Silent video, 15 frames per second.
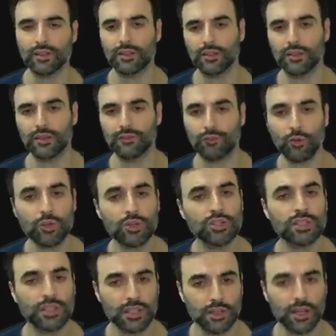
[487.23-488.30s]
And
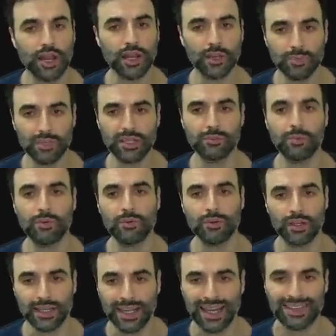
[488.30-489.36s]
unfortunately, a lot of
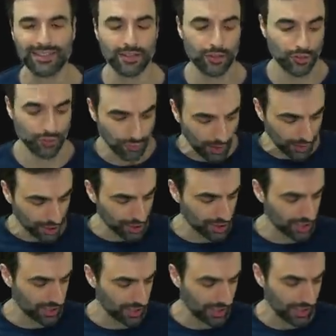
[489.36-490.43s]
people get
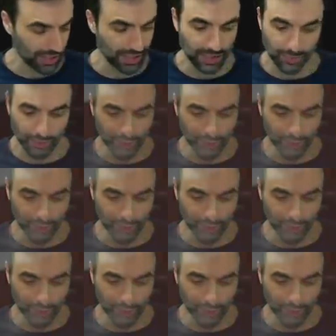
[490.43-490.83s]
crushed in